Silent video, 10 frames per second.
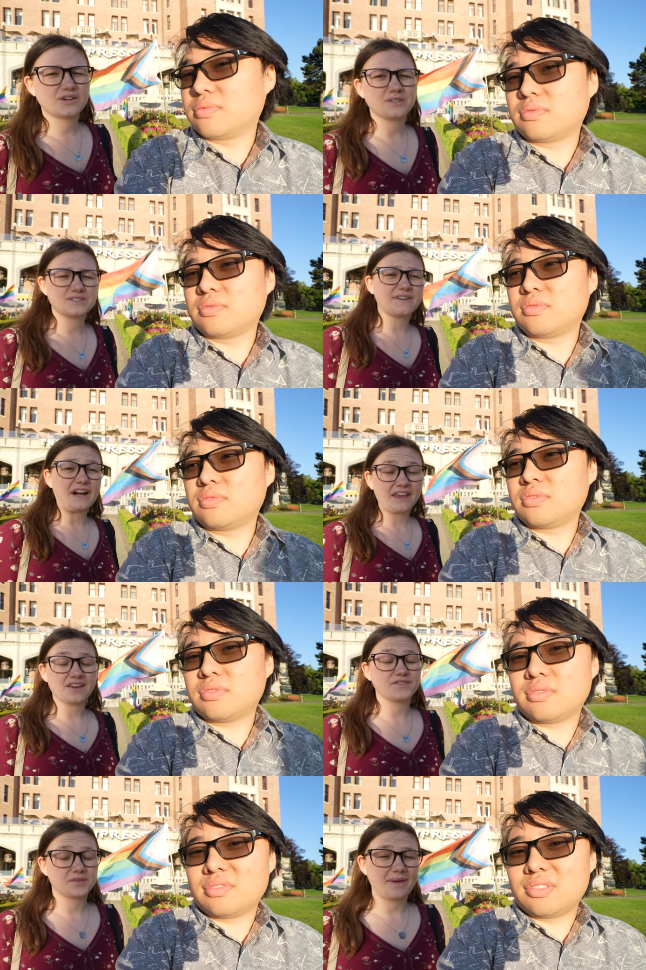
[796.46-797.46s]
Speaker 1: She was very
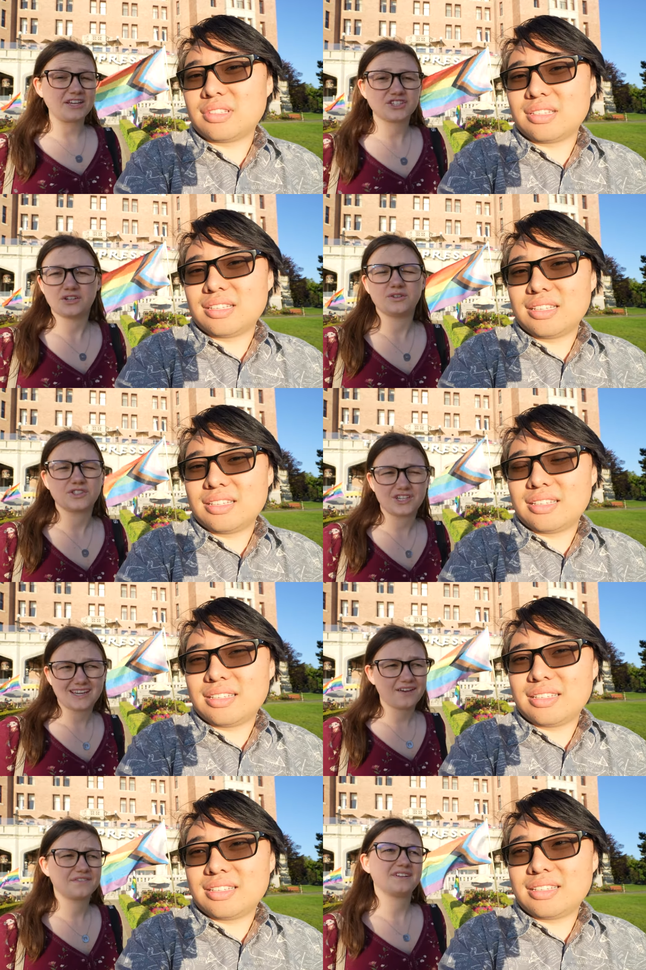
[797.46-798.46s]
informational. She
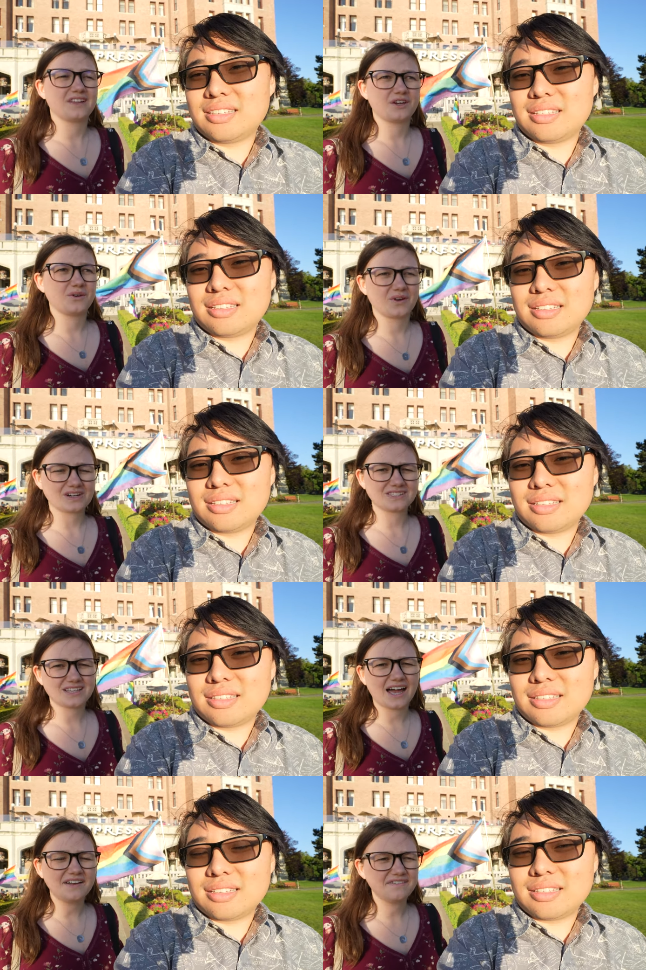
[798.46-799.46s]
definitely knew her
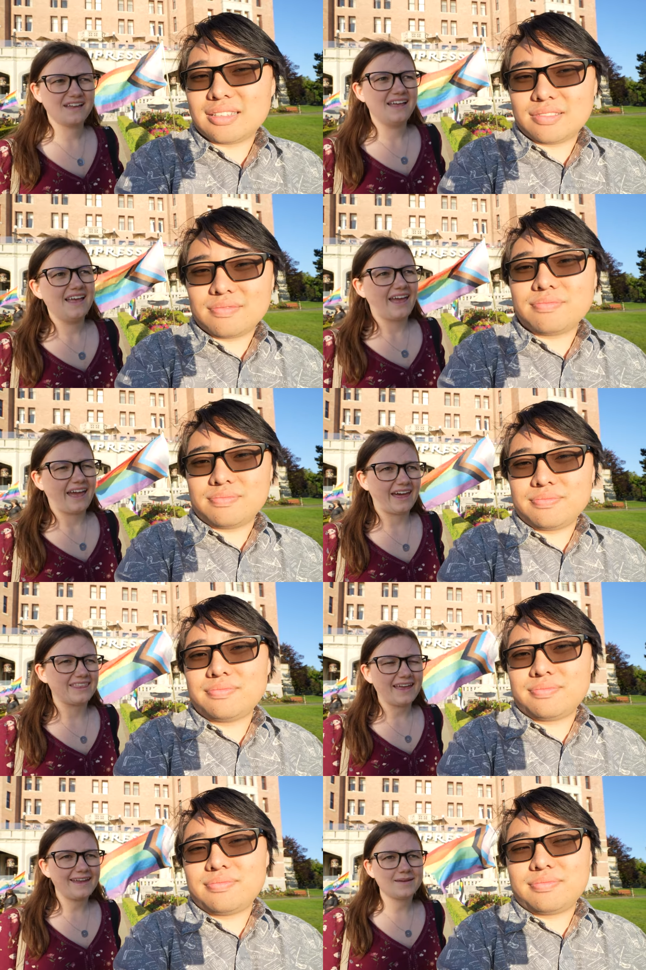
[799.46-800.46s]
stuff.
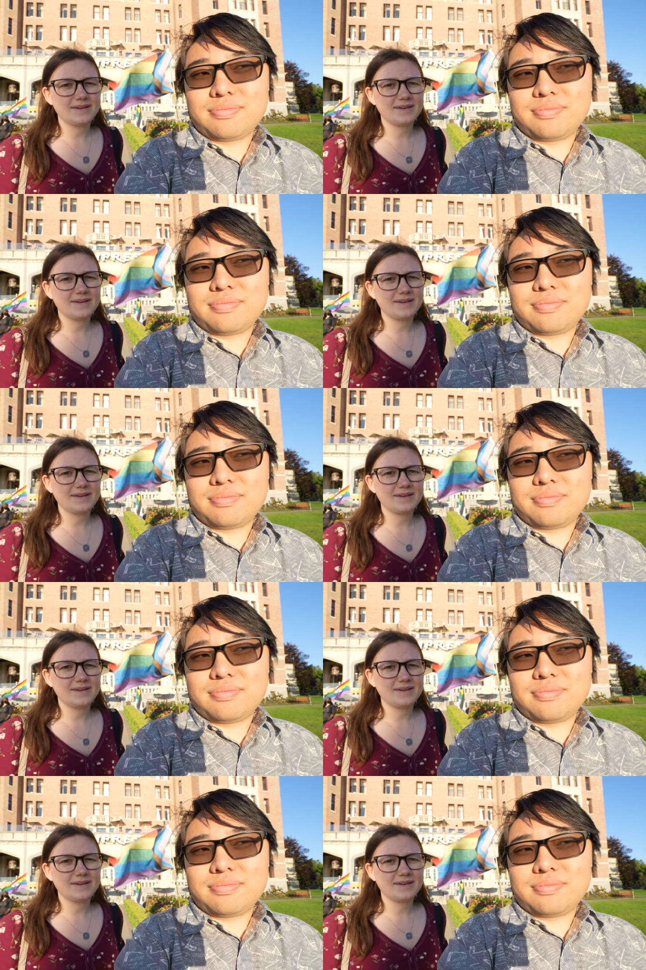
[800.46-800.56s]
And like I